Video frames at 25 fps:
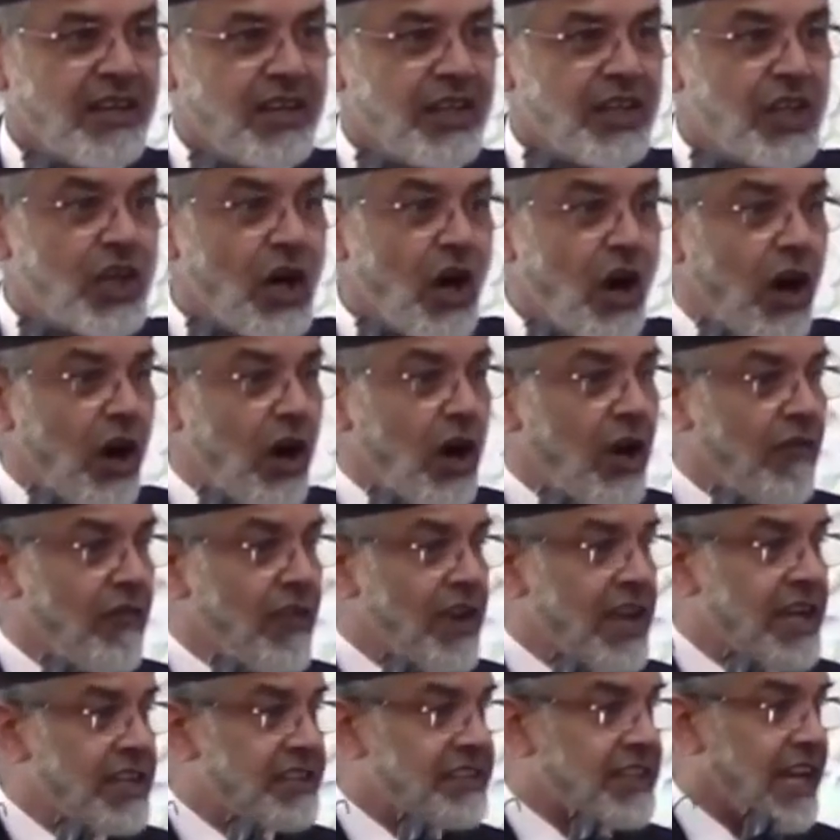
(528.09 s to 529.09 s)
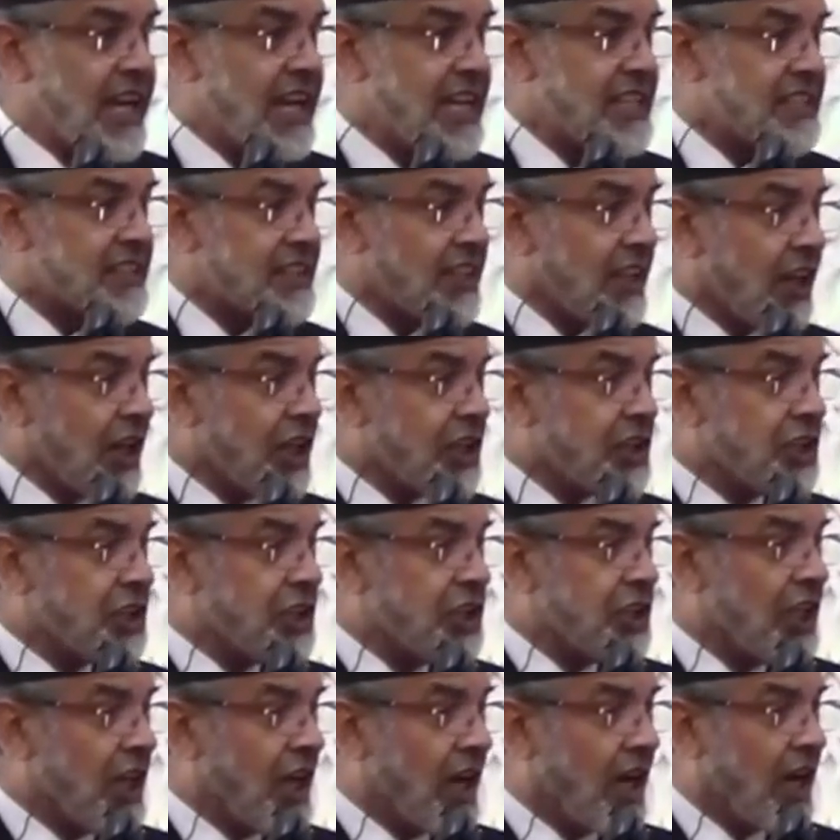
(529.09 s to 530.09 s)
He always has
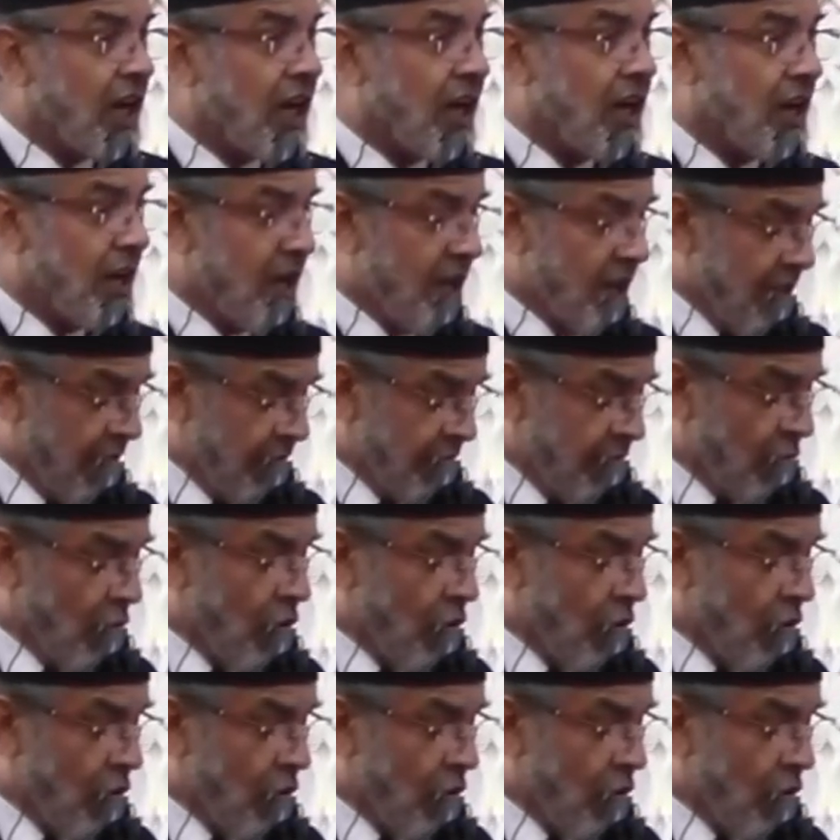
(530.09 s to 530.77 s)
khashiyah,